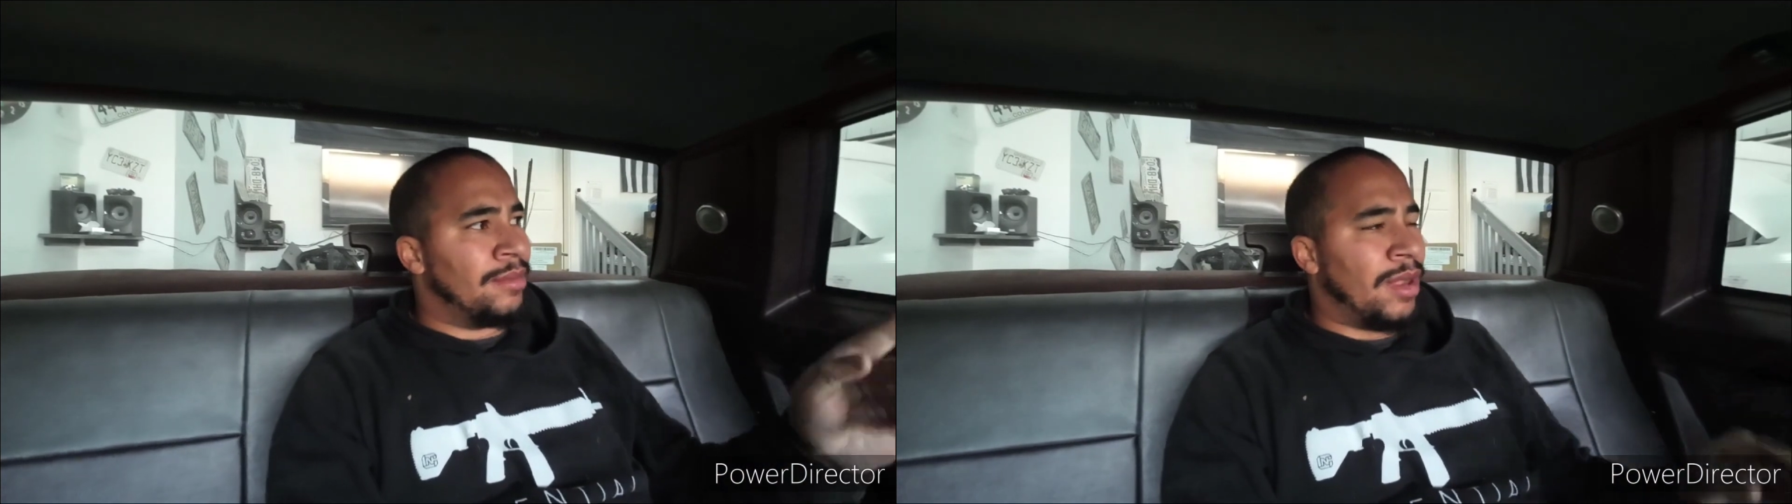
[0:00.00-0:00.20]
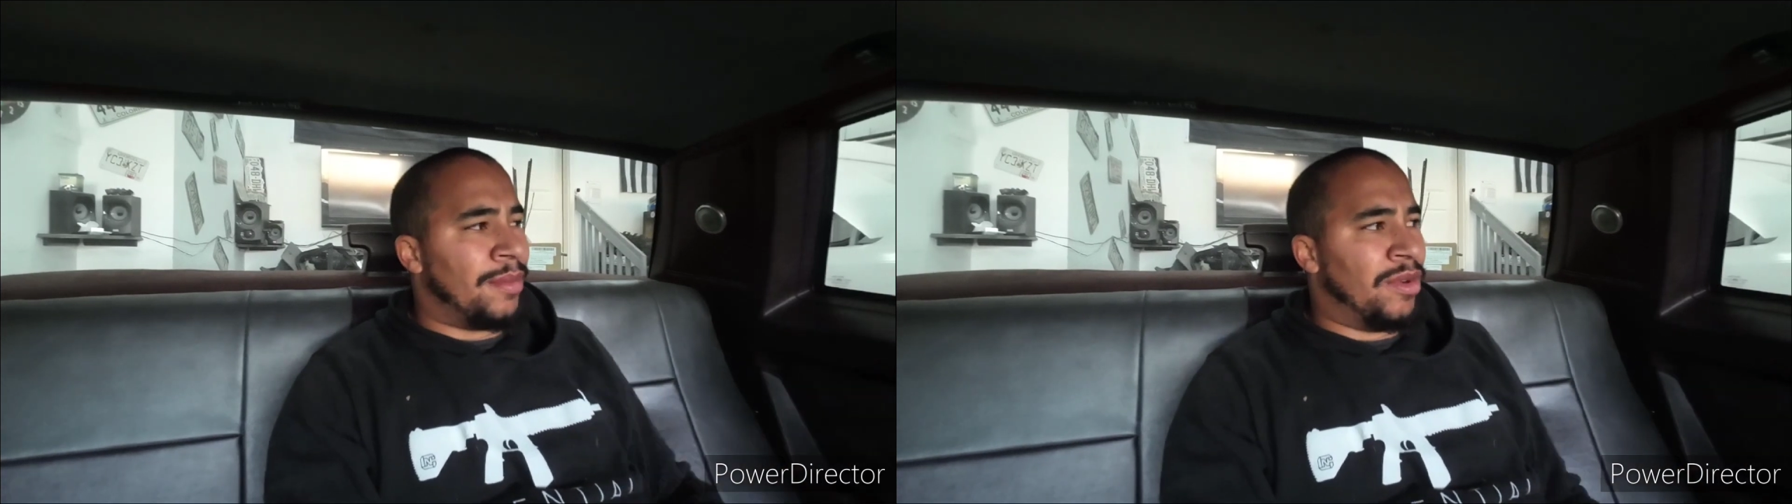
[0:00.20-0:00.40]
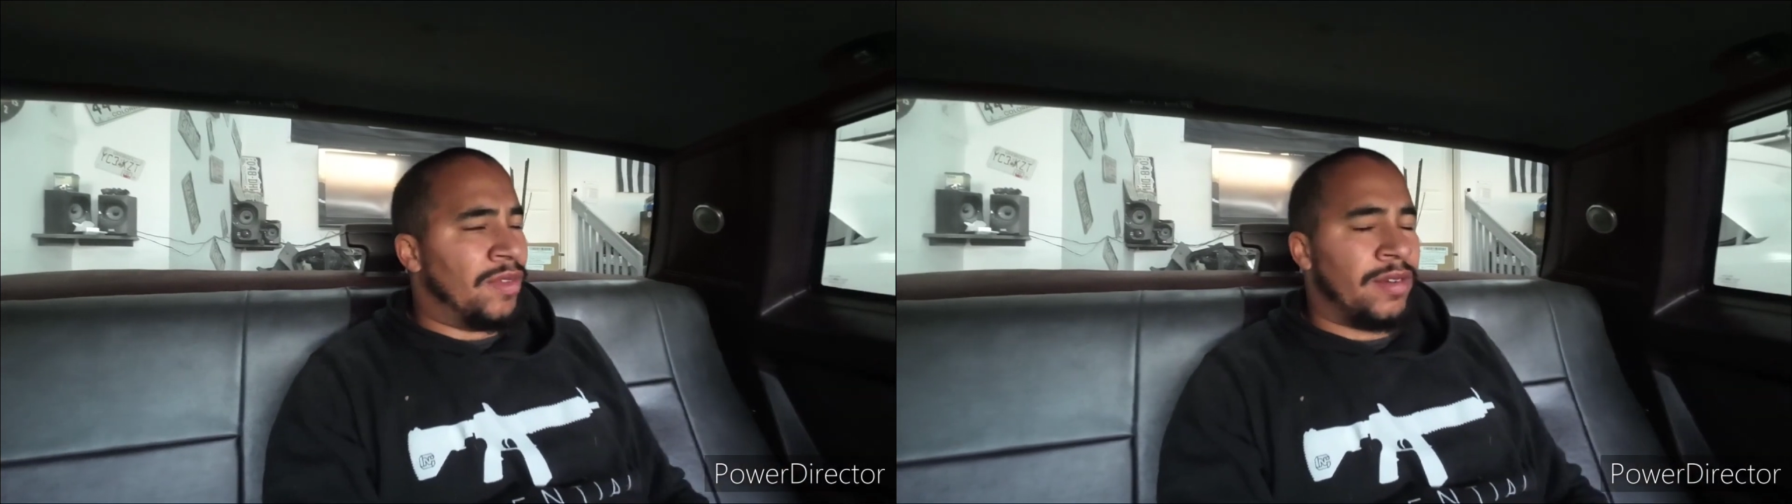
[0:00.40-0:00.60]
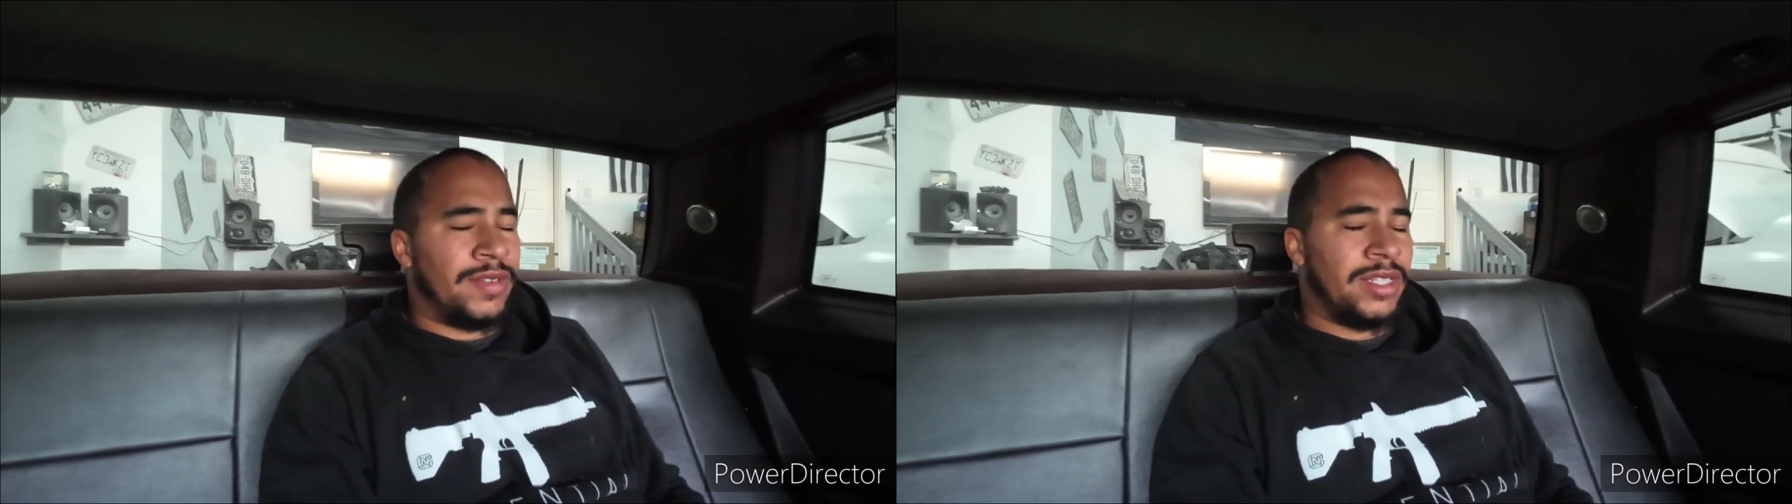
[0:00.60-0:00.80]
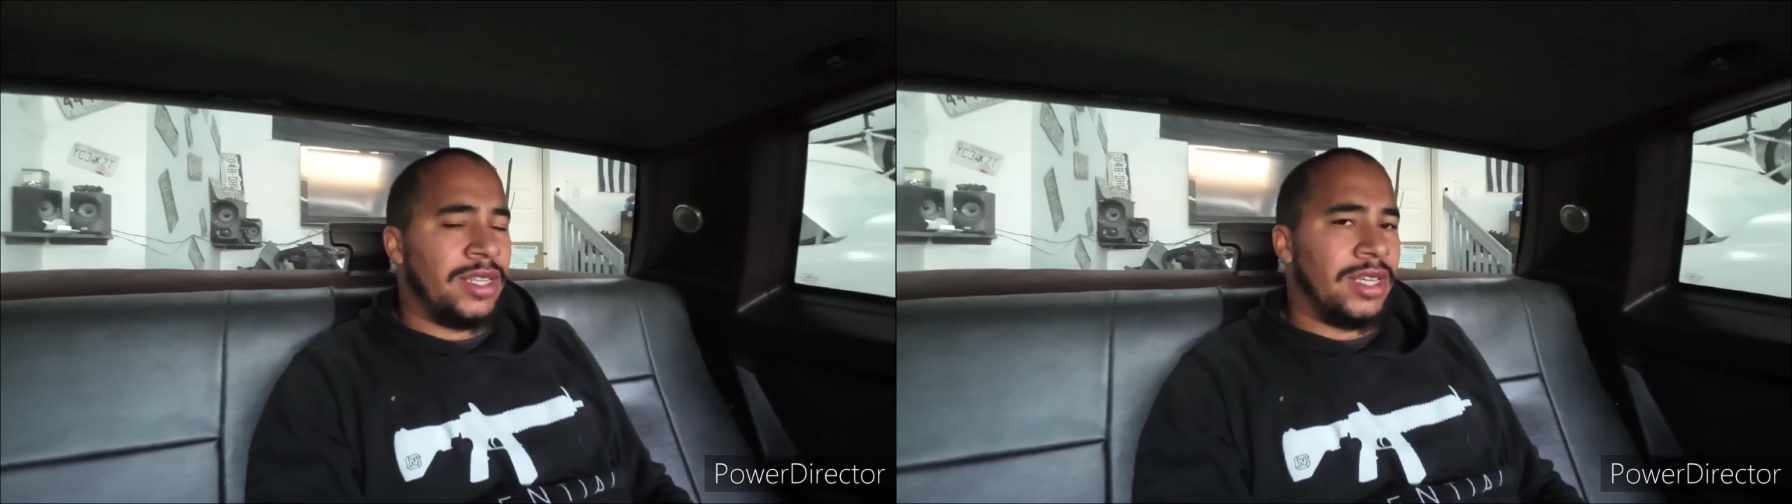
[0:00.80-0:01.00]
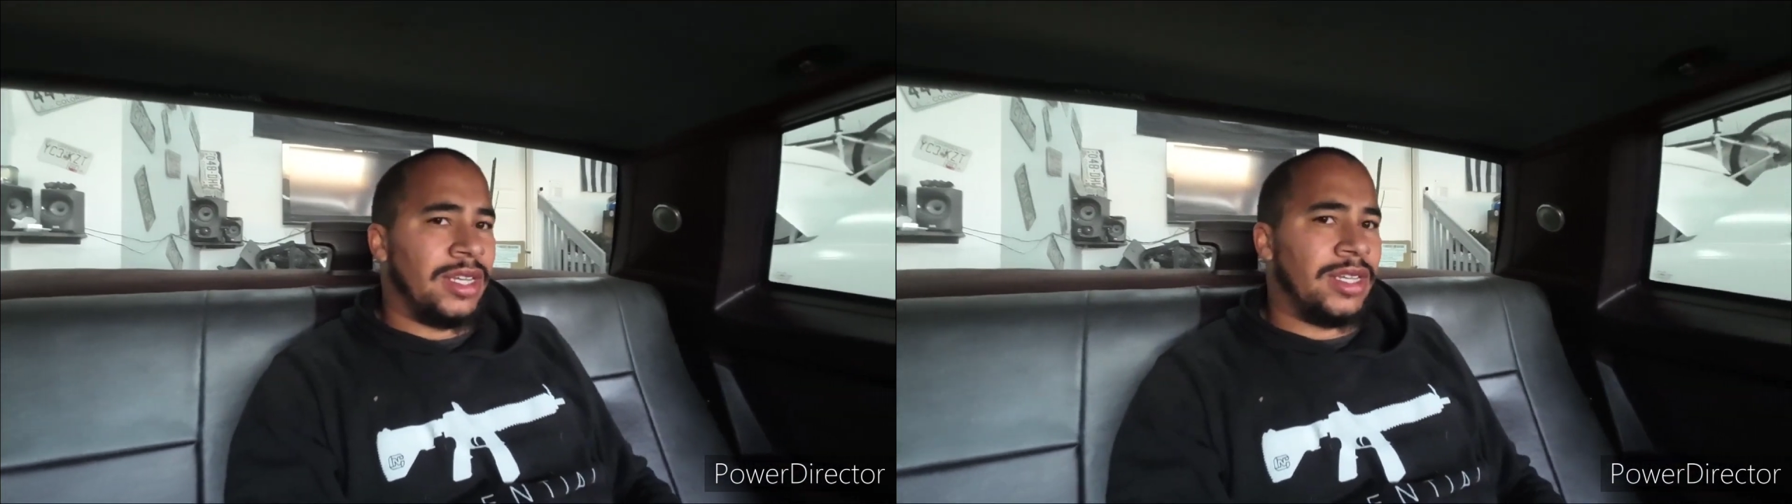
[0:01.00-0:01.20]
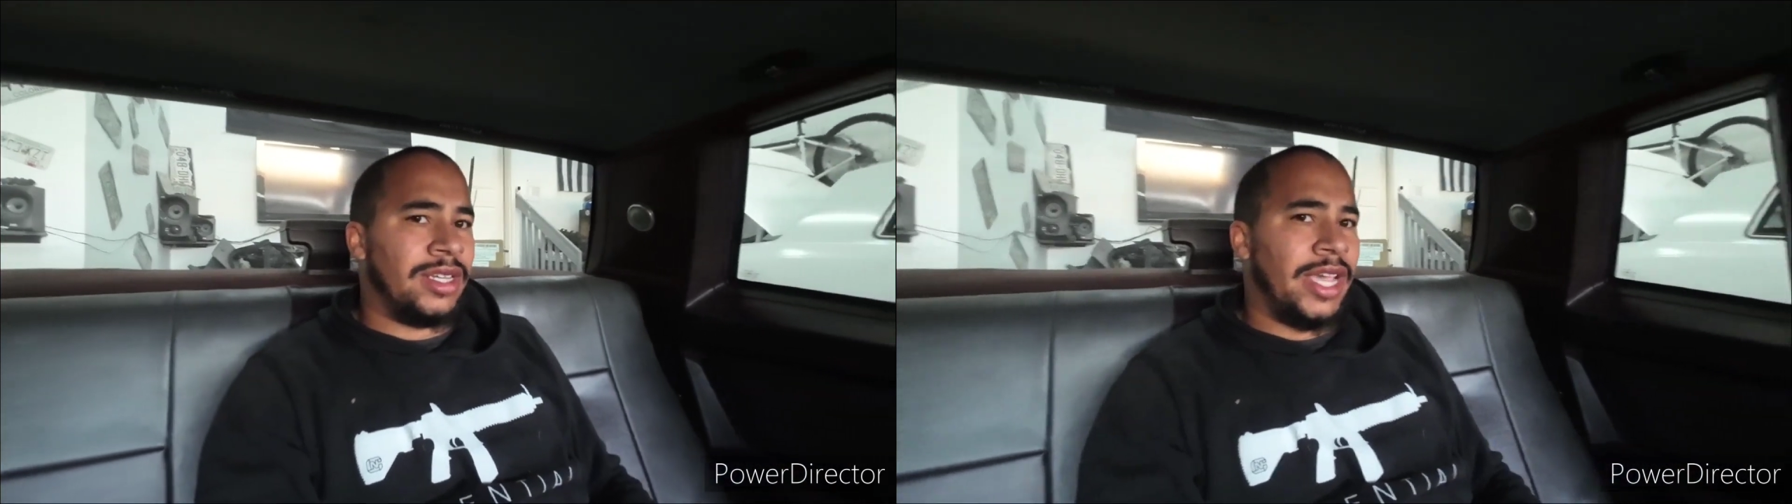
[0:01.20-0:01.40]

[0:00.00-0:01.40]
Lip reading: Might move over to the